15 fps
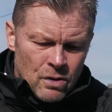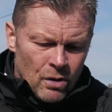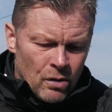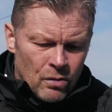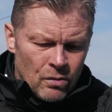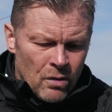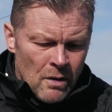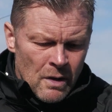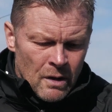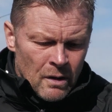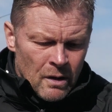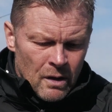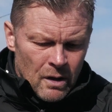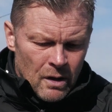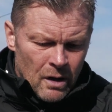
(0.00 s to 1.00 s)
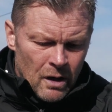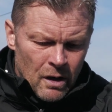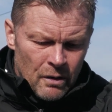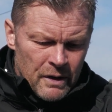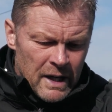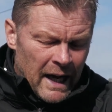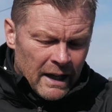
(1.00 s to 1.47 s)
So
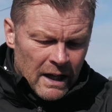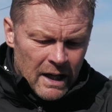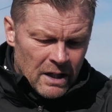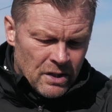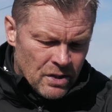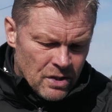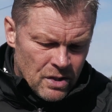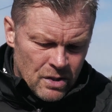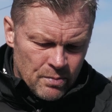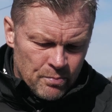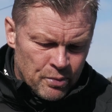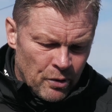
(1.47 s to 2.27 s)
the analysts,